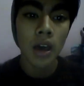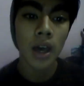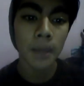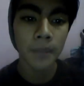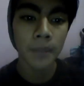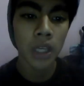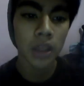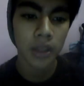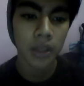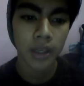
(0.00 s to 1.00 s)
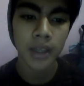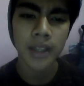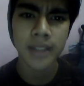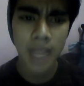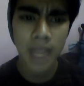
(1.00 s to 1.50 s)
Um, uh,
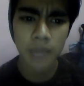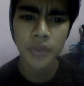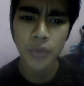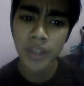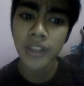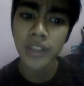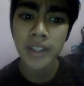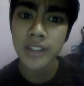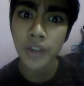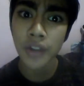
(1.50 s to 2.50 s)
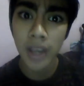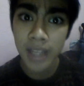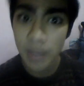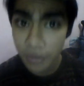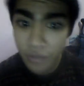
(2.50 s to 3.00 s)
name three things you hate
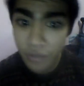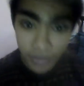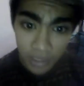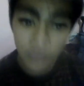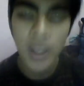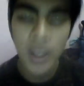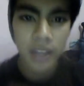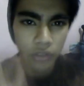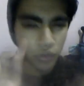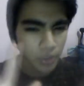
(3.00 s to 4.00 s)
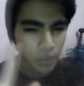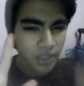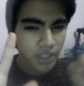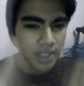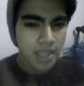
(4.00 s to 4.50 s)
about yourself and three
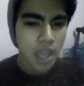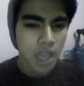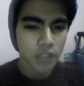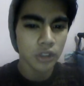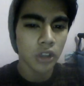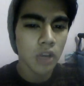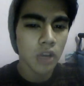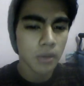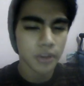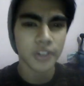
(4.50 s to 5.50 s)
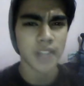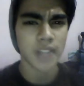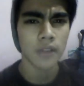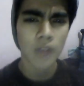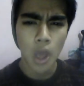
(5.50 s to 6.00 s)
things you love about
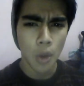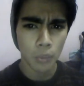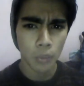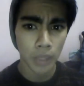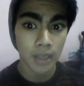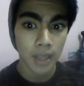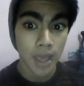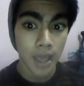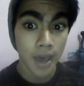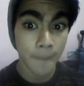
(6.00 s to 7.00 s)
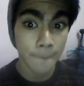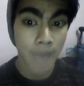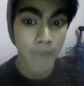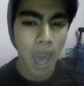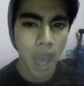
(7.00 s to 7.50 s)
yourself. Well,
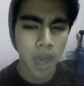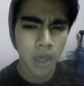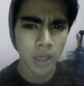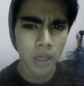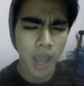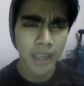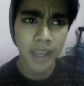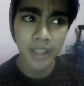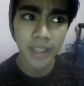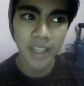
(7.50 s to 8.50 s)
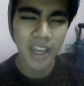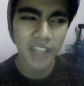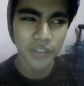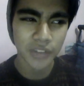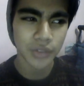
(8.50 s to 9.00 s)
um, uh, I kinda
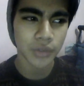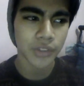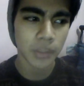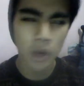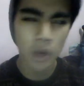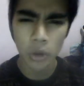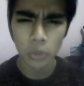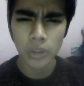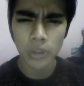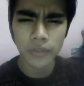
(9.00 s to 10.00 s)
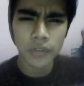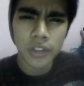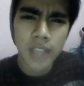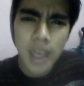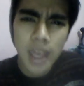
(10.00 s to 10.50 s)
had to do some homework for
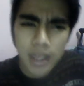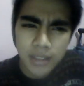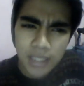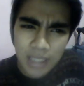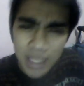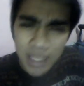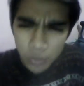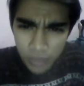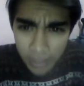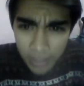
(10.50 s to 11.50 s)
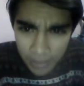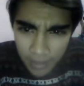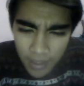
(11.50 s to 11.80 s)
the last week.